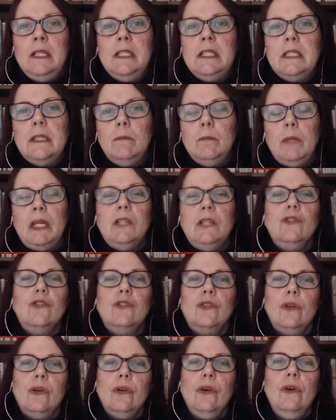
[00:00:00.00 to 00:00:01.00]
to make
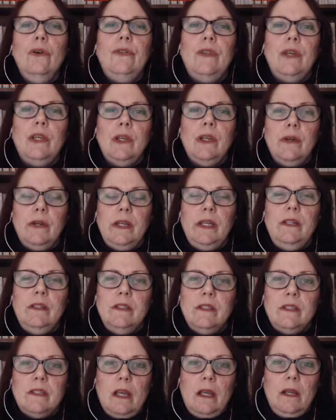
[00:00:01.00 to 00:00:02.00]
sure that you're in a
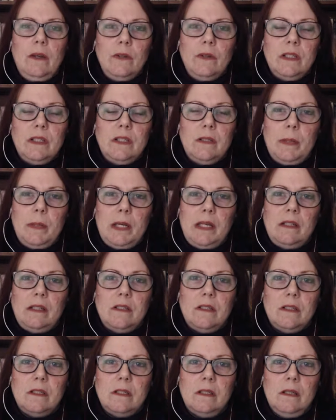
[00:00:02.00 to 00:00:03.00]
sacred
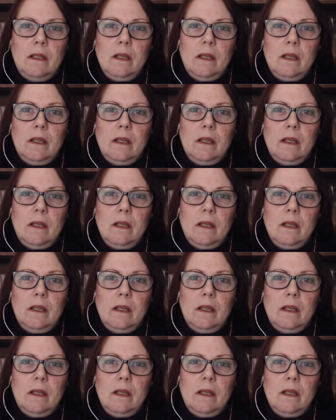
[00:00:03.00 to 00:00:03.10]
space,